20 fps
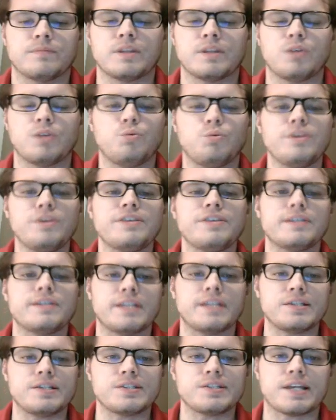
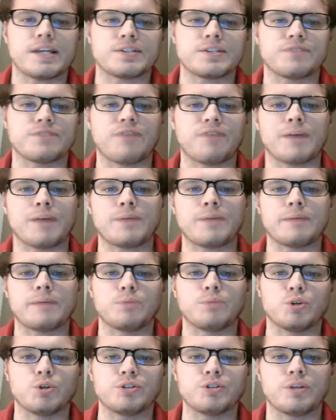Witness, as defined by
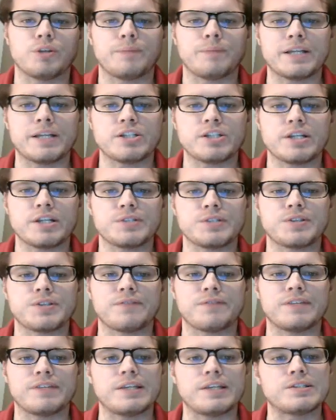Burden on page
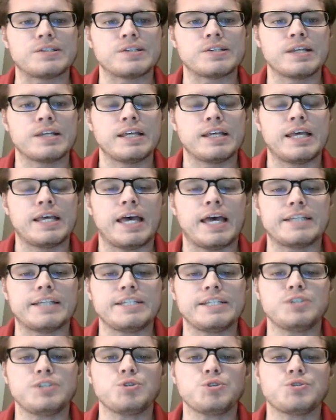87, is a
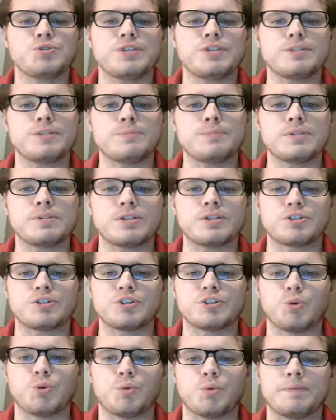teacher's
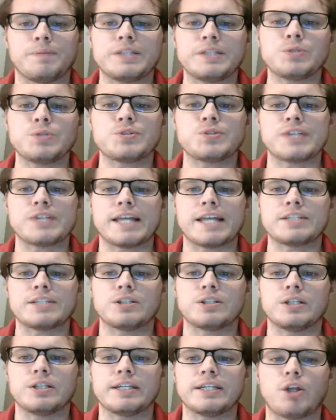disposition or mental set
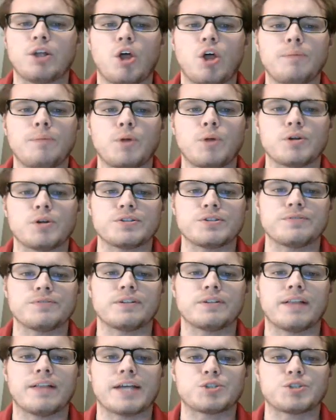to look at all parts of the
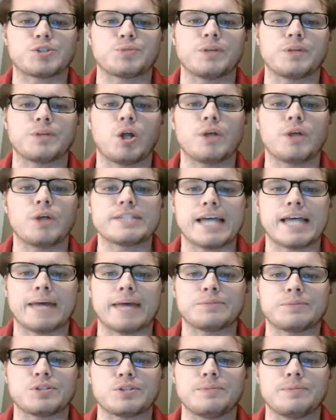classroom at all
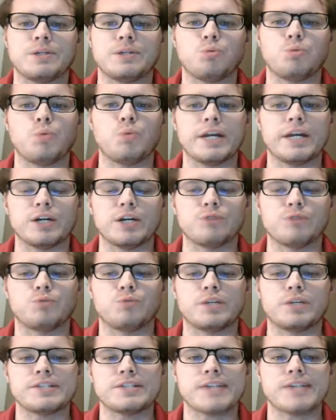times, to be aware of
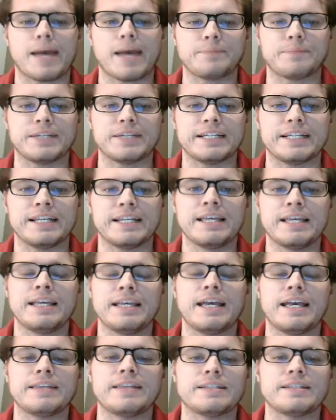what is happening,
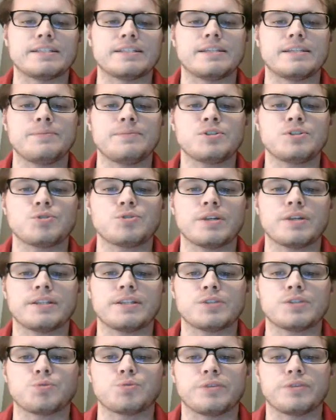and then to demonstrate
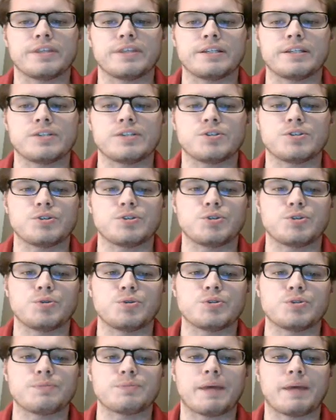this witness to
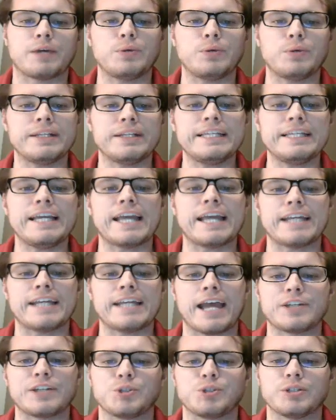students by quickly and
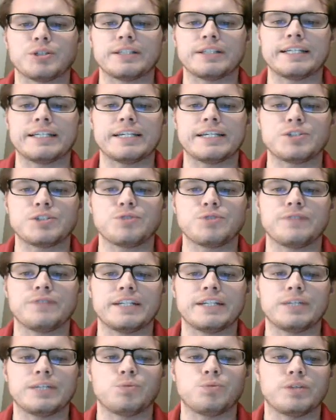accurately
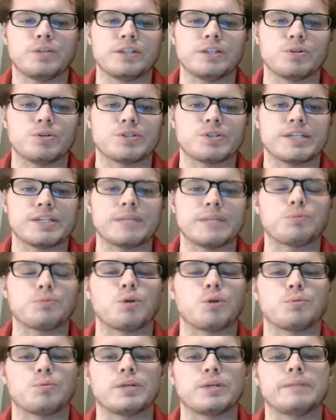intervening when there is
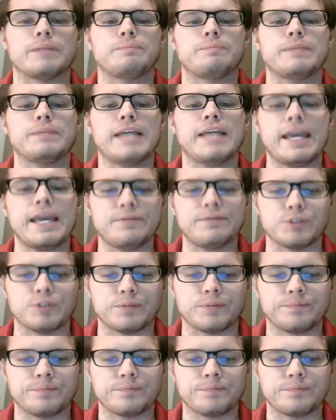inappropriate behavior.